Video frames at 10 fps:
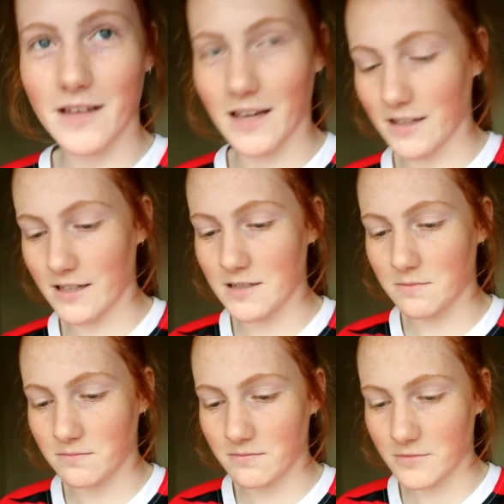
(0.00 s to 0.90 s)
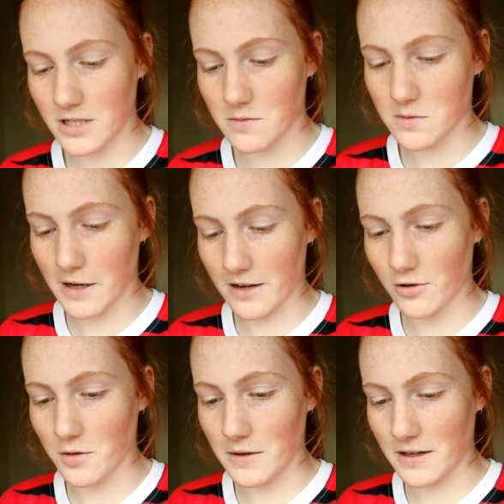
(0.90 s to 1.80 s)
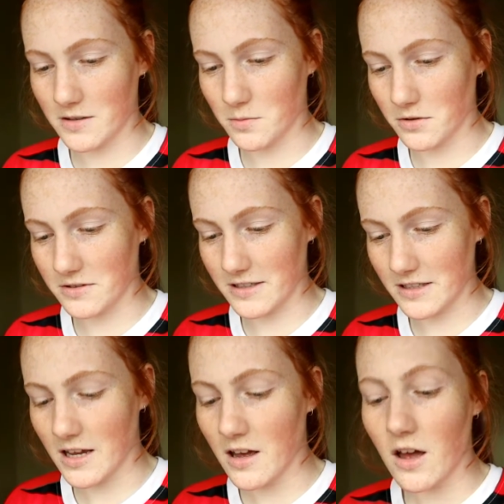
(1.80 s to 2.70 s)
and this James McAvoy page posted